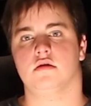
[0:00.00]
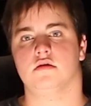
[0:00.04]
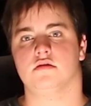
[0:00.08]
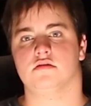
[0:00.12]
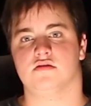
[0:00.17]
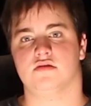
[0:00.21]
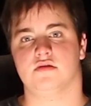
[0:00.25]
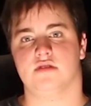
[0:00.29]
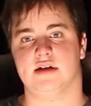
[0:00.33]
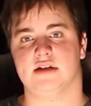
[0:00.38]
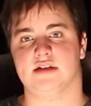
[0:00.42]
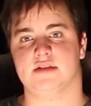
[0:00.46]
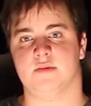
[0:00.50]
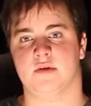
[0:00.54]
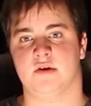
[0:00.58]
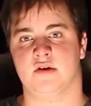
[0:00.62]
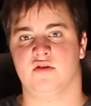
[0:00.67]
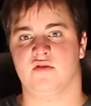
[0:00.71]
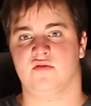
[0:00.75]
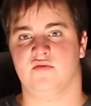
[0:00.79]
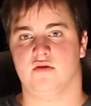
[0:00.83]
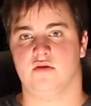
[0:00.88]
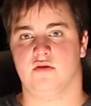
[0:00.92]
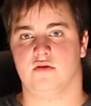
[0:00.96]
So that's
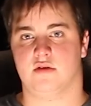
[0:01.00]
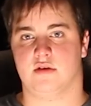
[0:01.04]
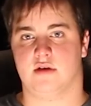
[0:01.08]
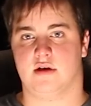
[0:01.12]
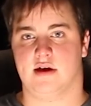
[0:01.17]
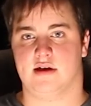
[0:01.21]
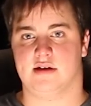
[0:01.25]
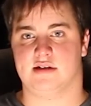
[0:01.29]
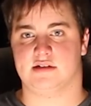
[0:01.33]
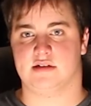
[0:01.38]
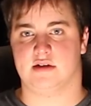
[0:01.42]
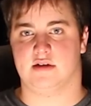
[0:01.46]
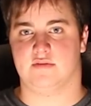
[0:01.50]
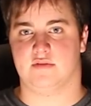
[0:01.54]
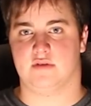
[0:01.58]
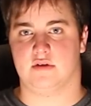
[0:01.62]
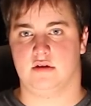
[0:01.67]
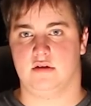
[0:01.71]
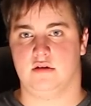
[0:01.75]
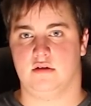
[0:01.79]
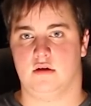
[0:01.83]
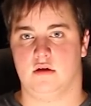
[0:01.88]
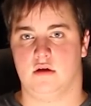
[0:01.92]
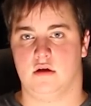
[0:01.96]
my review of the
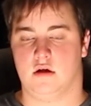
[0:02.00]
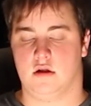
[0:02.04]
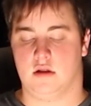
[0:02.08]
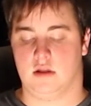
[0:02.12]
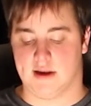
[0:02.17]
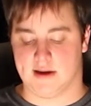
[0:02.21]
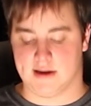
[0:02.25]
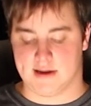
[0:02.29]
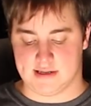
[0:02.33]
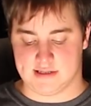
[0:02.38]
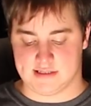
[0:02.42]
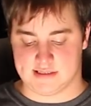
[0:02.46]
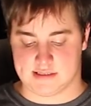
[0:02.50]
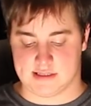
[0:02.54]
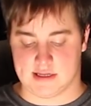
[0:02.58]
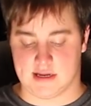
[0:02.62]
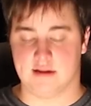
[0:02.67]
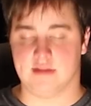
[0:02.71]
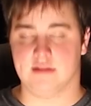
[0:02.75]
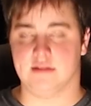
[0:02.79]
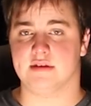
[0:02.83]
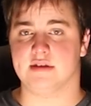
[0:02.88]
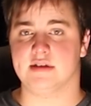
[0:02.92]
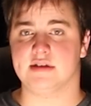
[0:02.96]
K70. Like I
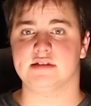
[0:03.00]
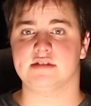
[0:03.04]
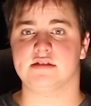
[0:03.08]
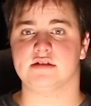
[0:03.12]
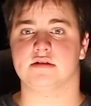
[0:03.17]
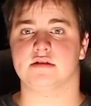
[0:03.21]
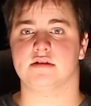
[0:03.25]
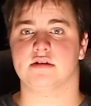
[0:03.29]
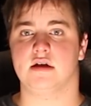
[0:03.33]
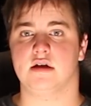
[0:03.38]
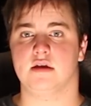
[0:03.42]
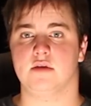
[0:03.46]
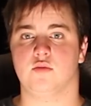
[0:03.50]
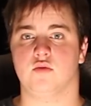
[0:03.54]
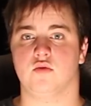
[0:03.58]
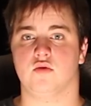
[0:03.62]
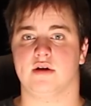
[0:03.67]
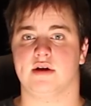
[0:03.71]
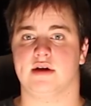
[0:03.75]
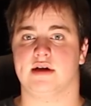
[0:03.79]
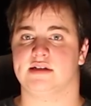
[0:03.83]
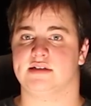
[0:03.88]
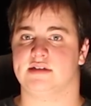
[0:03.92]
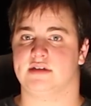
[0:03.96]
said, this
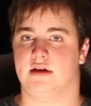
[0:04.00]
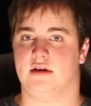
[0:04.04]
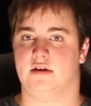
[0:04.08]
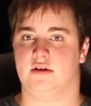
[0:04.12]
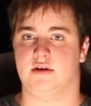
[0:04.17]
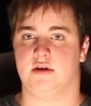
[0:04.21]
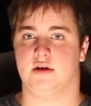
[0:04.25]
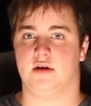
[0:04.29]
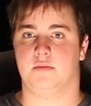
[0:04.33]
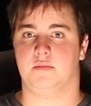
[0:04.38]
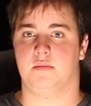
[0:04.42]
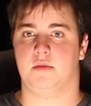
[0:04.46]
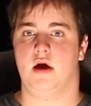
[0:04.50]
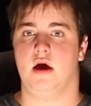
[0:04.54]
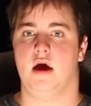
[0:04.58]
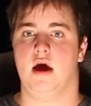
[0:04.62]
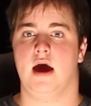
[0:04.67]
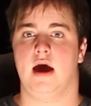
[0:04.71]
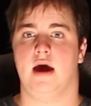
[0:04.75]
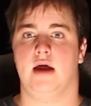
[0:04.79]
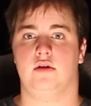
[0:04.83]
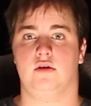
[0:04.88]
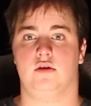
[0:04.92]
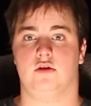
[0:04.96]
keyboard has held up
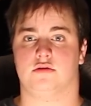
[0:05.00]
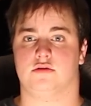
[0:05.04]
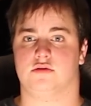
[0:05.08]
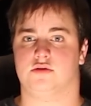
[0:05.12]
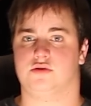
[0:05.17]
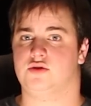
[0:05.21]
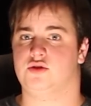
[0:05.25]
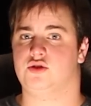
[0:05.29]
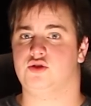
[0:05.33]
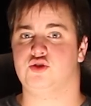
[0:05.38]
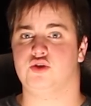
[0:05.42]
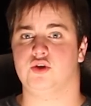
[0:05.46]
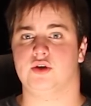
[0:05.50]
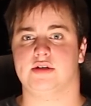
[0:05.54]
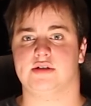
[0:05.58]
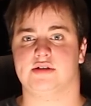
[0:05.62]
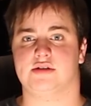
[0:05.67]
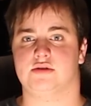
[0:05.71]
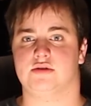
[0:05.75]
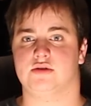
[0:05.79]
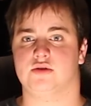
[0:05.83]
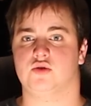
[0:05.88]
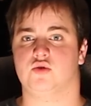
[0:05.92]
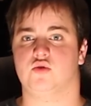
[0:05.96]
and looks
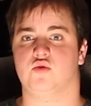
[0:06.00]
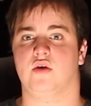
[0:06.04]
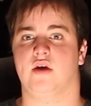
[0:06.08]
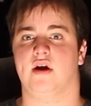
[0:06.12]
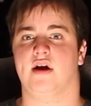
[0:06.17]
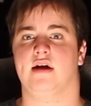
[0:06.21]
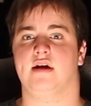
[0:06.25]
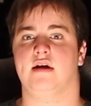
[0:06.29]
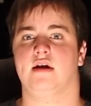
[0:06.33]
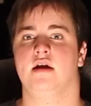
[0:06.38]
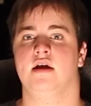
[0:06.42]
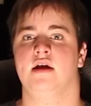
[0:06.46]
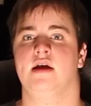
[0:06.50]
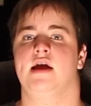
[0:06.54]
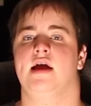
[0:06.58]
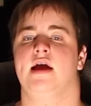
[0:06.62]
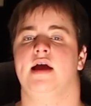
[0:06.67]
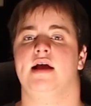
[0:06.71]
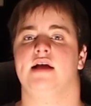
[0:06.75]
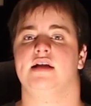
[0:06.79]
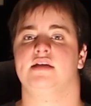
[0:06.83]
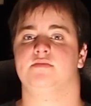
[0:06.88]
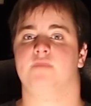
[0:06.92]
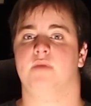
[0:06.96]
just as great
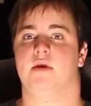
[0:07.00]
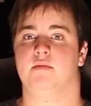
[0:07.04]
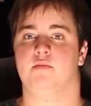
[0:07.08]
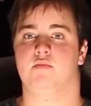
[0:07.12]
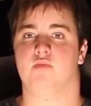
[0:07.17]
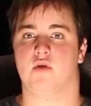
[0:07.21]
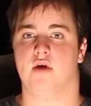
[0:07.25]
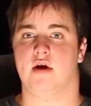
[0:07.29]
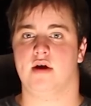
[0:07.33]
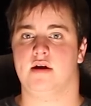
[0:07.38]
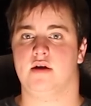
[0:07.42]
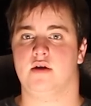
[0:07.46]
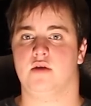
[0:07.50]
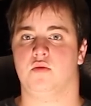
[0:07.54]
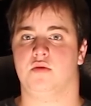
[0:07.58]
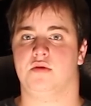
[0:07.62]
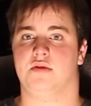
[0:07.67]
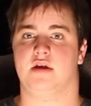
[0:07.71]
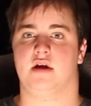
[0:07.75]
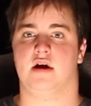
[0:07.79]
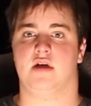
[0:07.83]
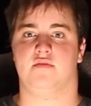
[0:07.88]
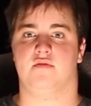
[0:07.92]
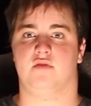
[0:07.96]
as my brand new
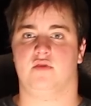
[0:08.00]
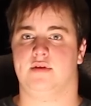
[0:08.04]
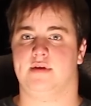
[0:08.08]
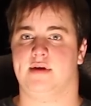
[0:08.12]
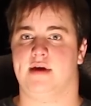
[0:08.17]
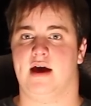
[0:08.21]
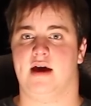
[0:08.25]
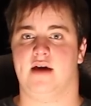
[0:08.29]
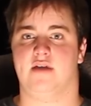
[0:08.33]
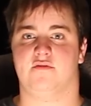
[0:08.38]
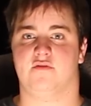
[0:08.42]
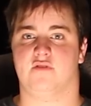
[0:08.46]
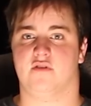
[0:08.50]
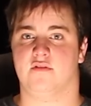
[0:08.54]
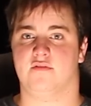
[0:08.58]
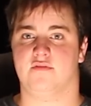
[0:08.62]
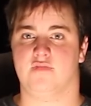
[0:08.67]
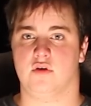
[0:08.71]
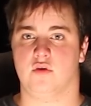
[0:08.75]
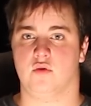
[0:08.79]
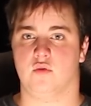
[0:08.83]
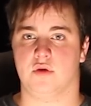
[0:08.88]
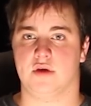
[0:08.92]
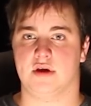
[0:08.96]
one that I've only had for a
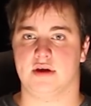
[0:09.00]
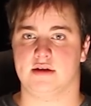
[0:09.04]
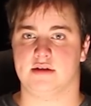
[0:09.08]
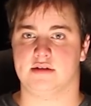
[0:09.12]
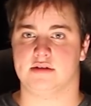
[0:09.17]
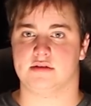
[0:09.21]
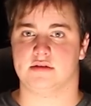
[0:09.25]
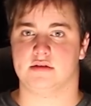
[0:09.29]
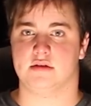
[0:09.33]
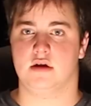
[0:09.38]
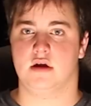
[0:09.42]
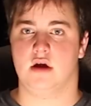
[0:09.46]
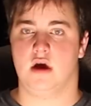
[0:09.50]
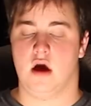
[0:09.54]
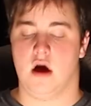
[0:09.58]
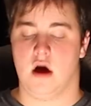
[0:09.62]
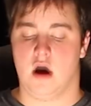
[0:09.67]
few weeks.